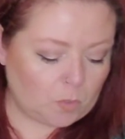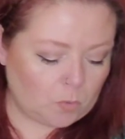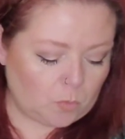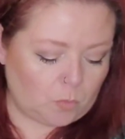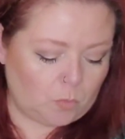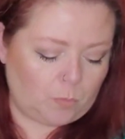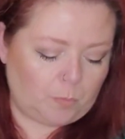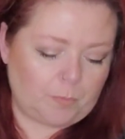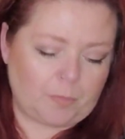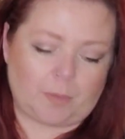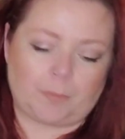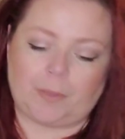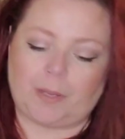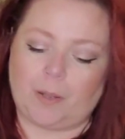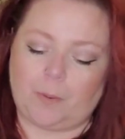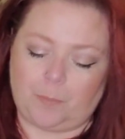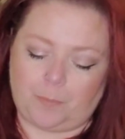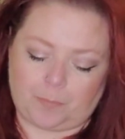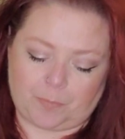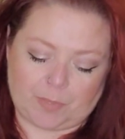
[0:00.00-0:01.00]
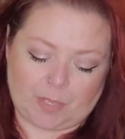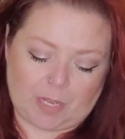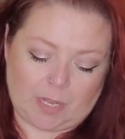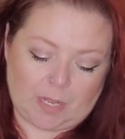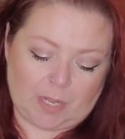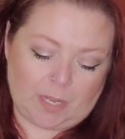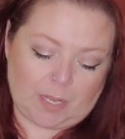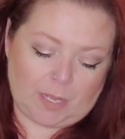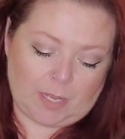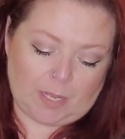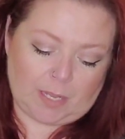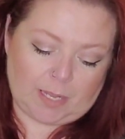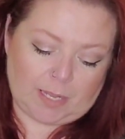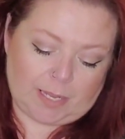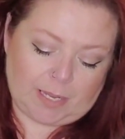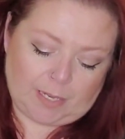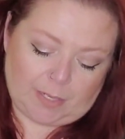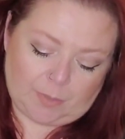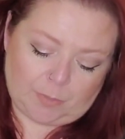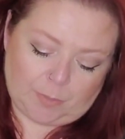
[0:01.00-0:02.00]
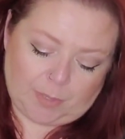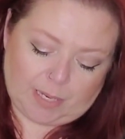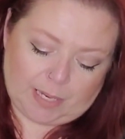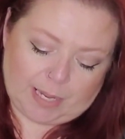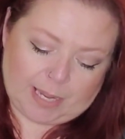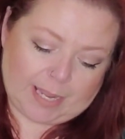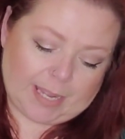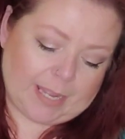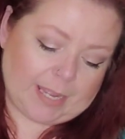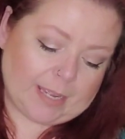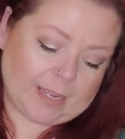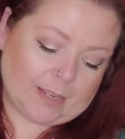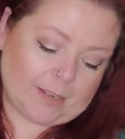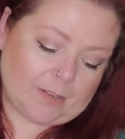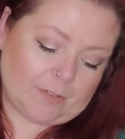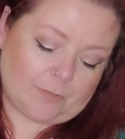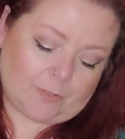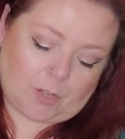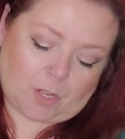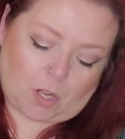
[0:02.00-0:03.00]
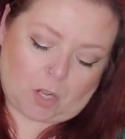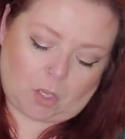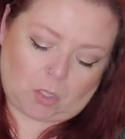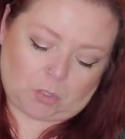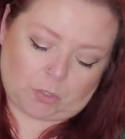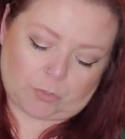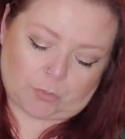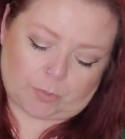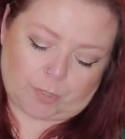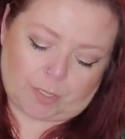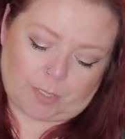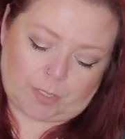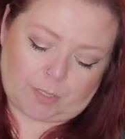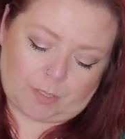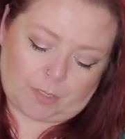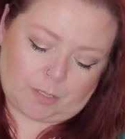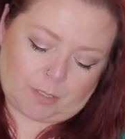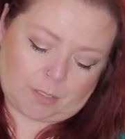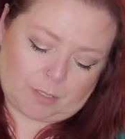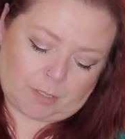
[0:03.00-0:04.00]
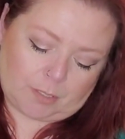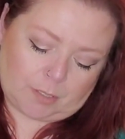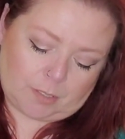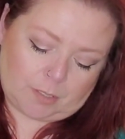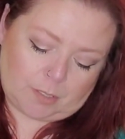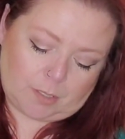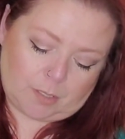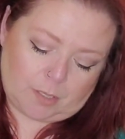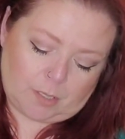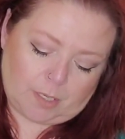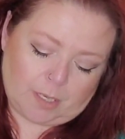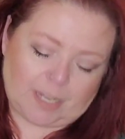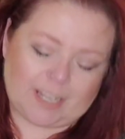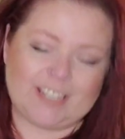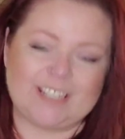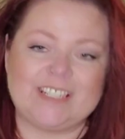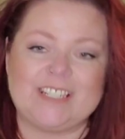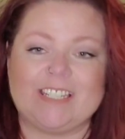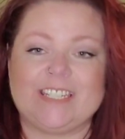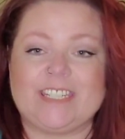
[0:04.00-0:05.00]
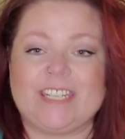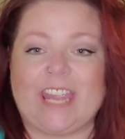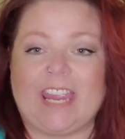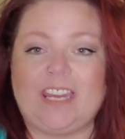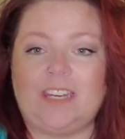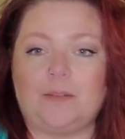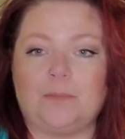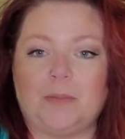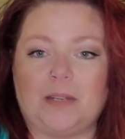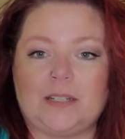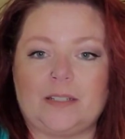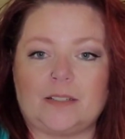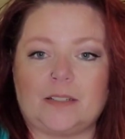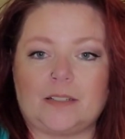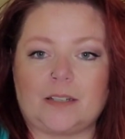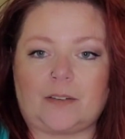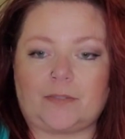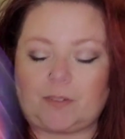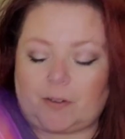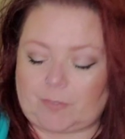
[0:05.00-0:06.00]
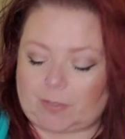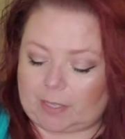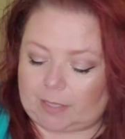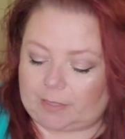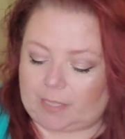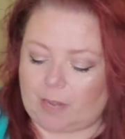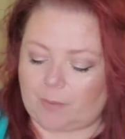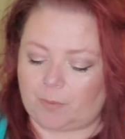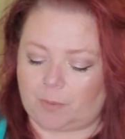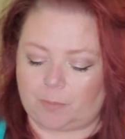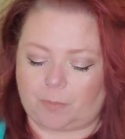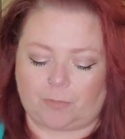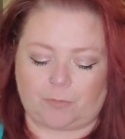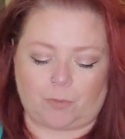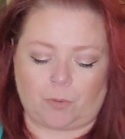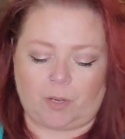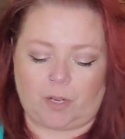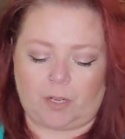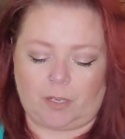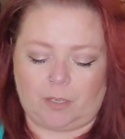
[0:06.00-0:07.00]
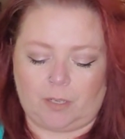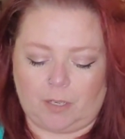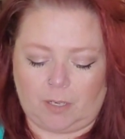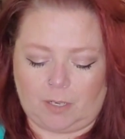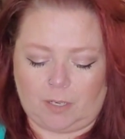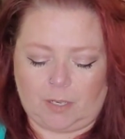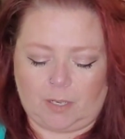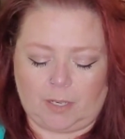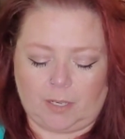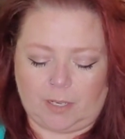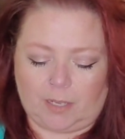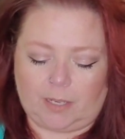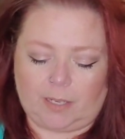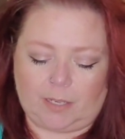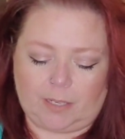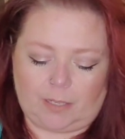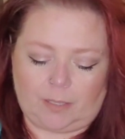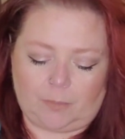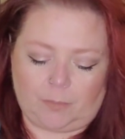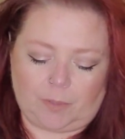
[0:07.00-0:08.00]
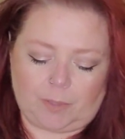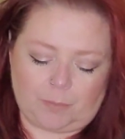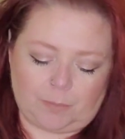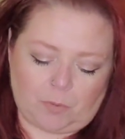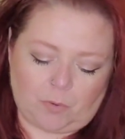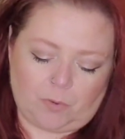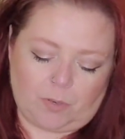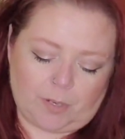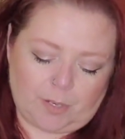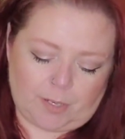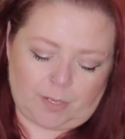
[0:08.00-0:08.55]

There we go. And we have Cauldron. Containment. I've never had that one before. And one more.